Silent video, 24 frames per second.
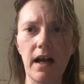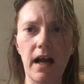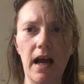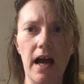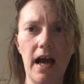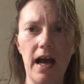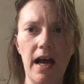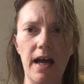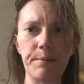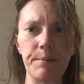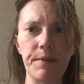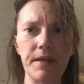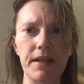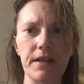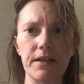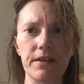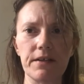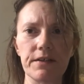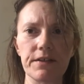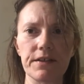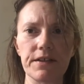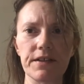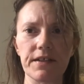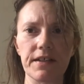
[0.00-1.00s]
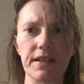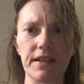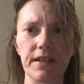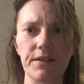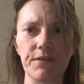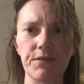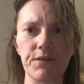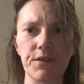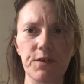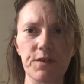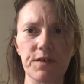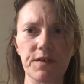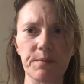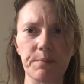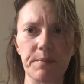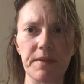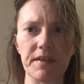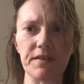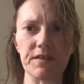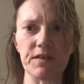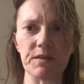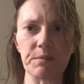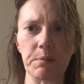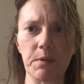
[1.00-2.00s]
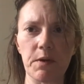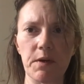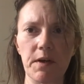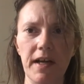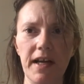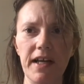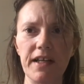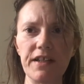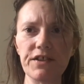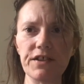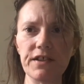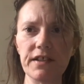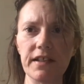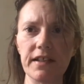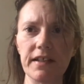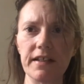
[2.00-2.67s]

I'm here to give you some inspiration